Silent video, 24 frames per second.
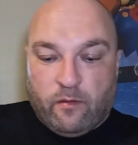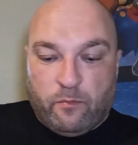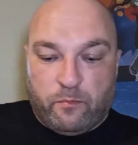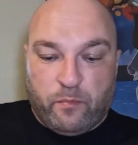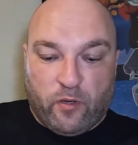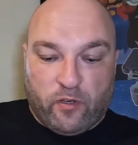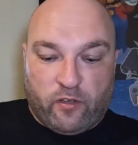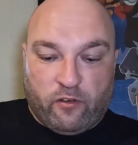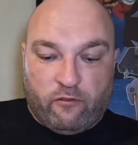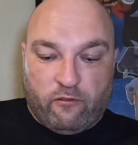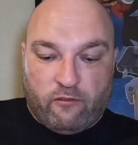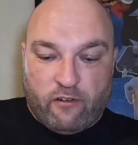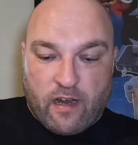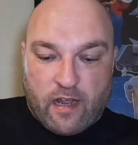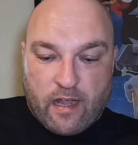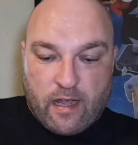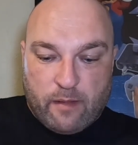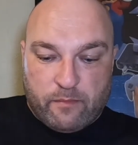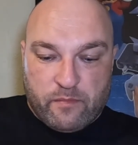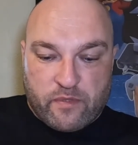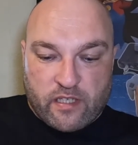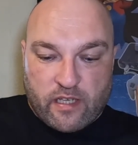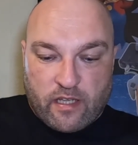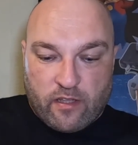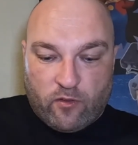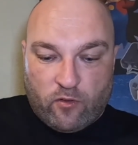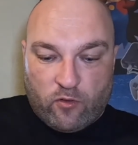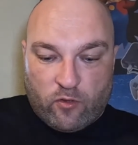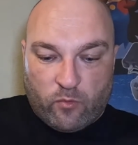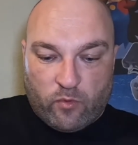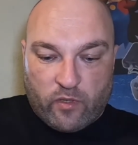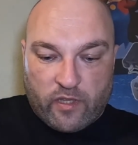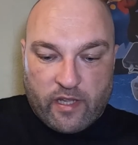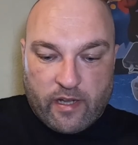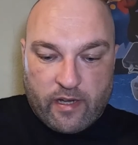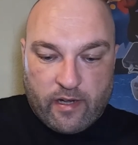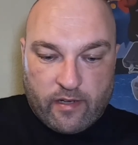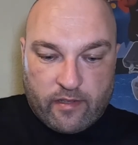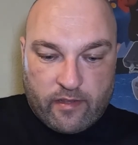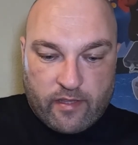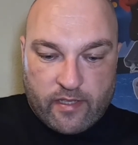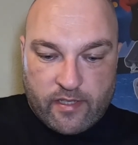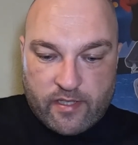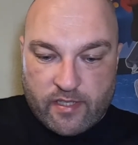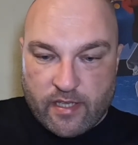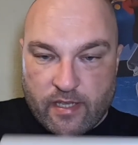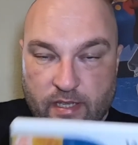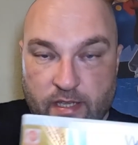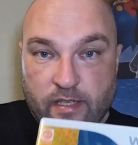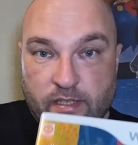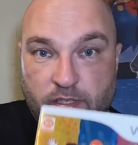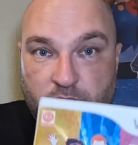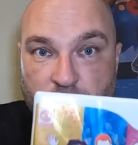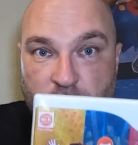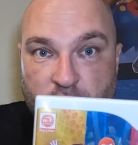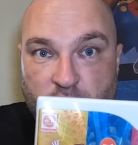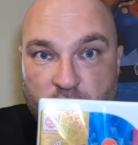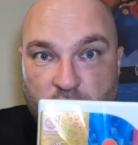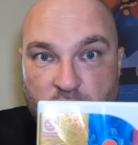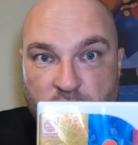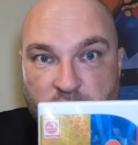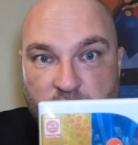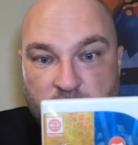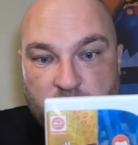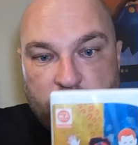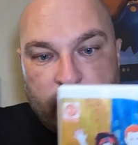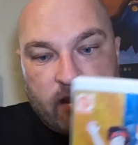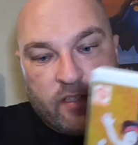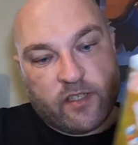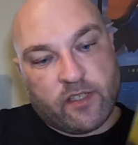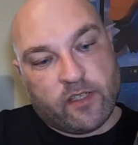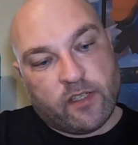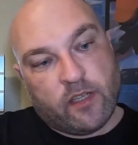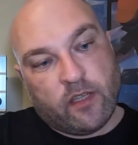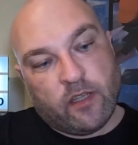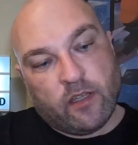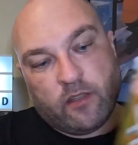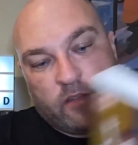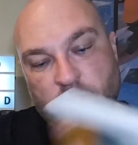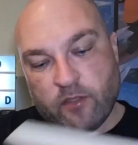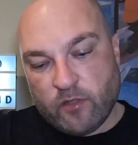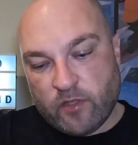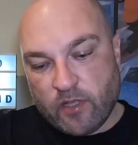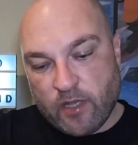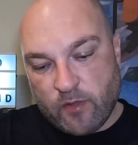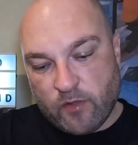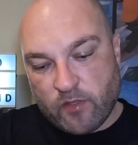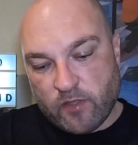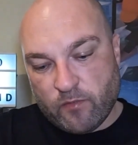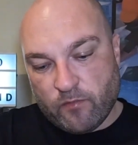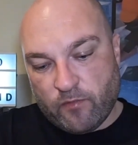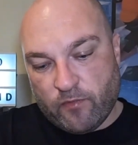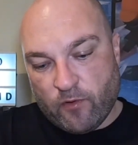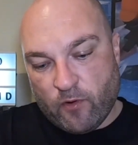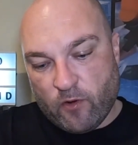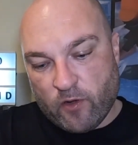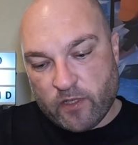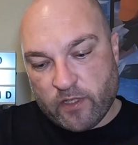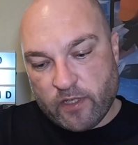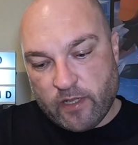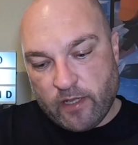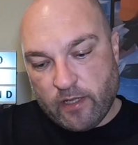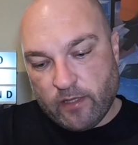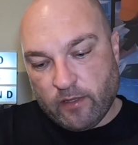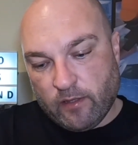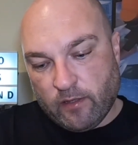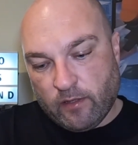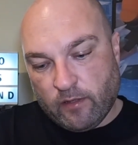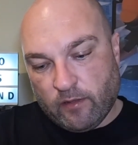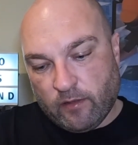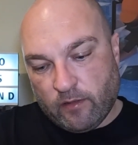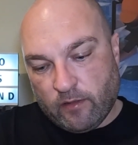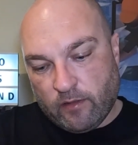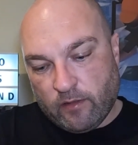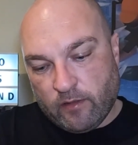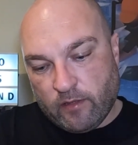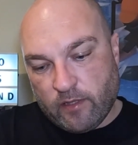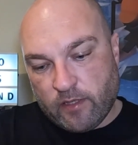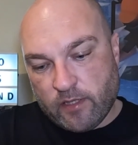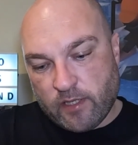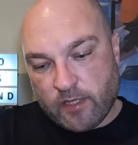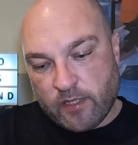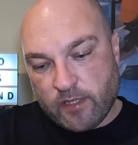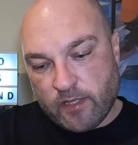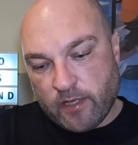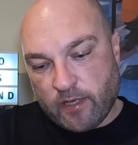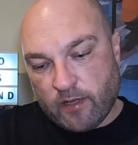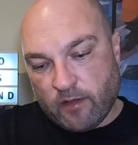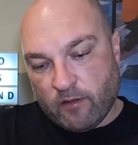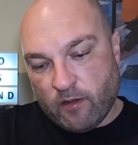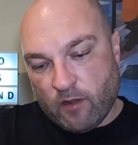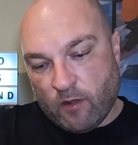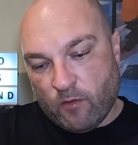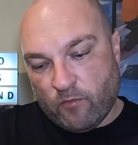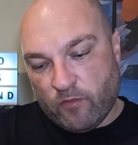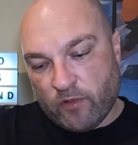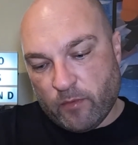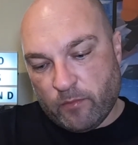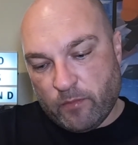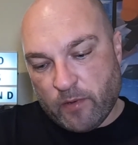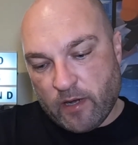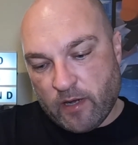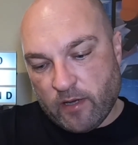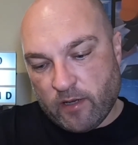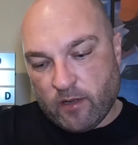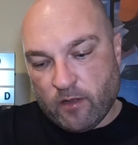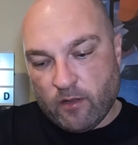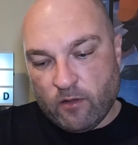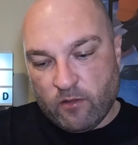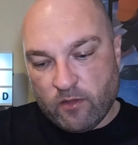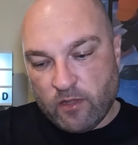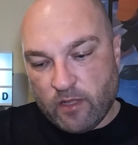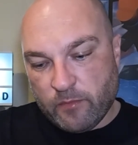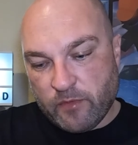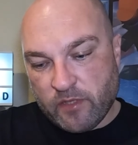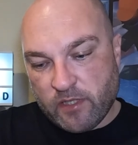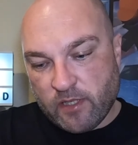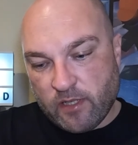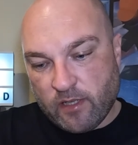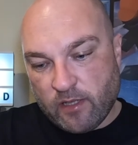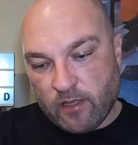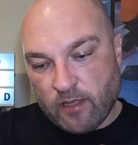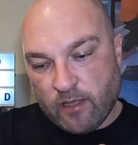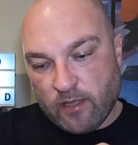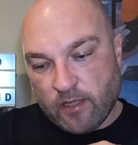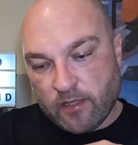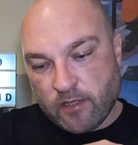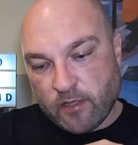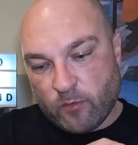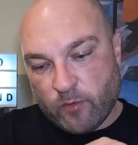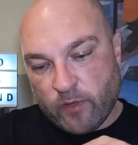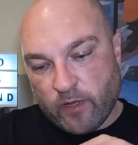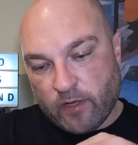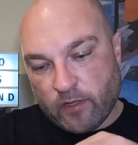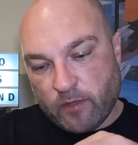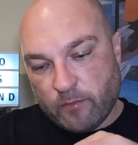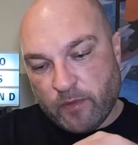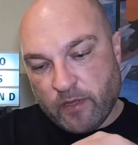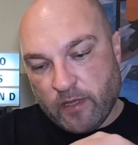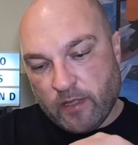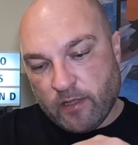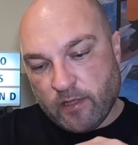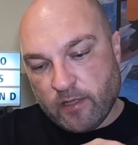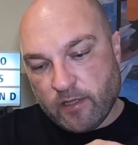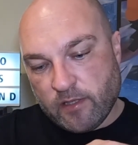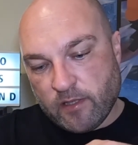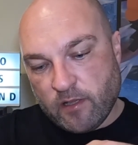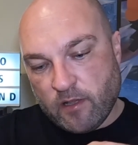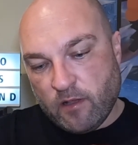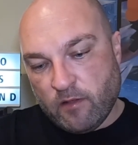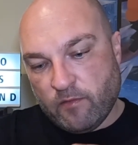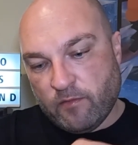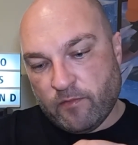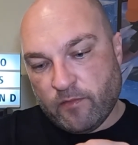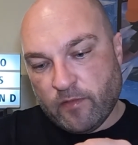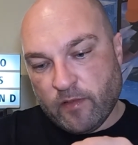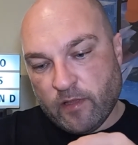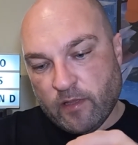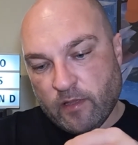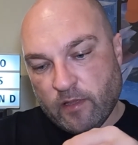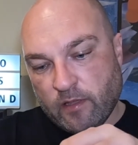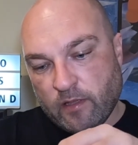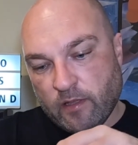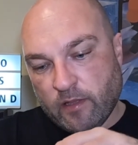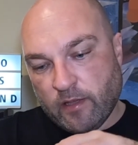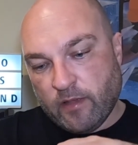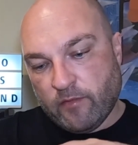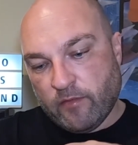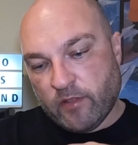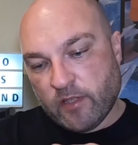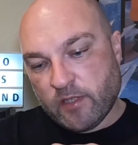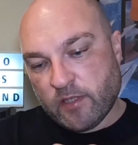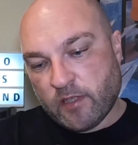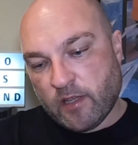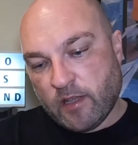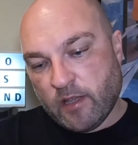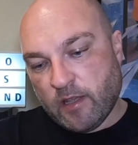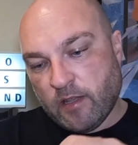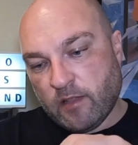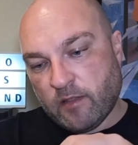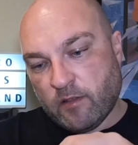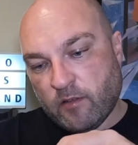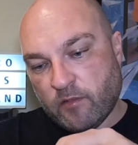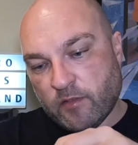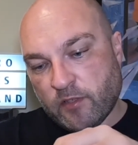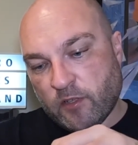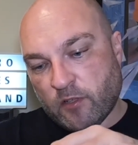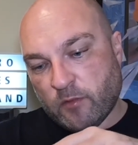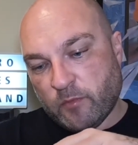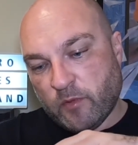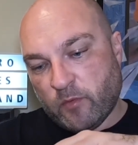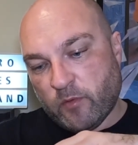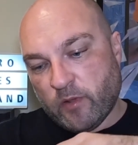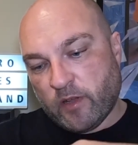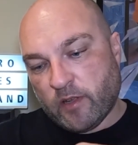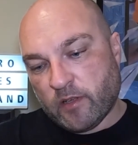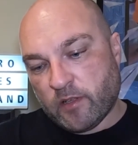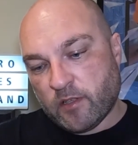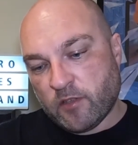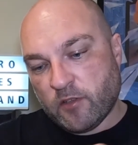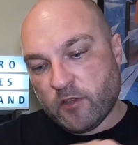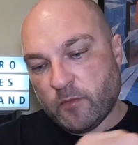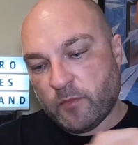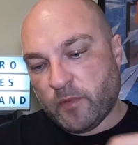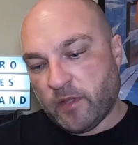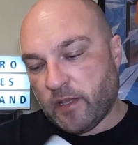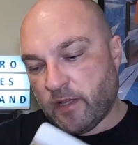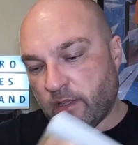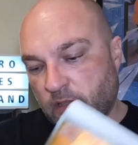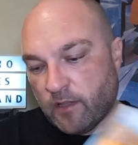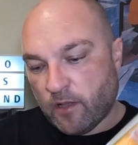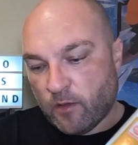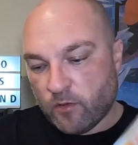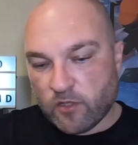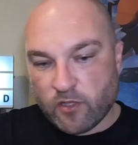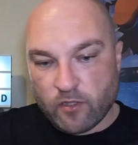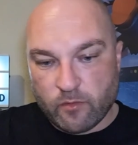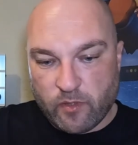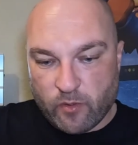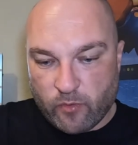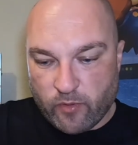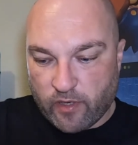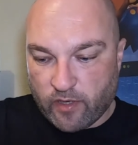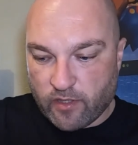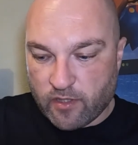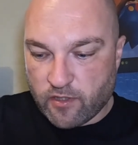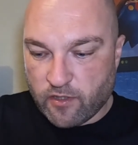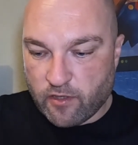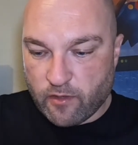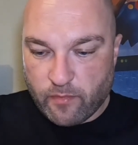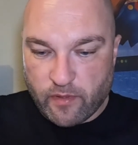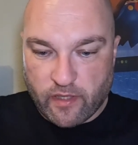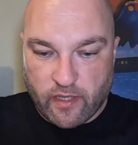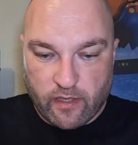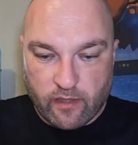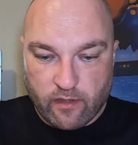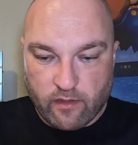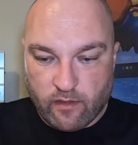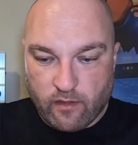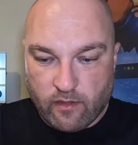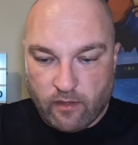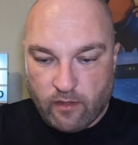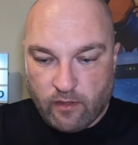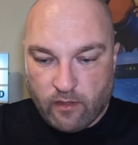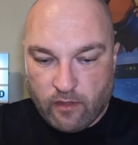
But grabs another one here. This is Just Dance twenty fourteen. There's a sticker over the barcode. Let me see. Is it quicker to peel this off and give it a scan? Or is it going to be quicker to type it in? No, it's going to be quicker to type it in.